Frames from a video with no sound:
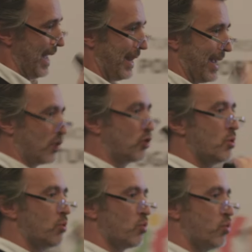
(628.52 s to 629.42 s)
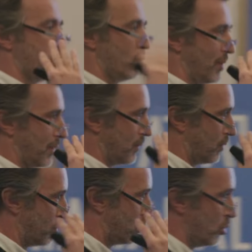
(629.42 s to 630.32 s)
there are
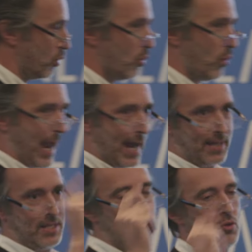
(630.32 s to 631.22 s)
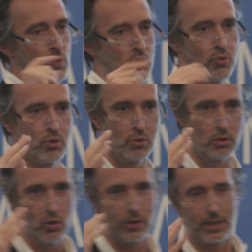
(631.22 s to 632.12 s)
two axes in which we should
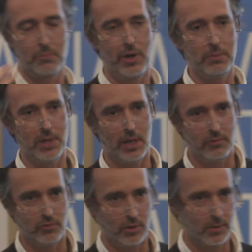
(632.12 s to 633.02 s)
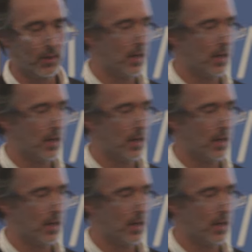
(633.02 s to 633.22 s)
look at brain behavior.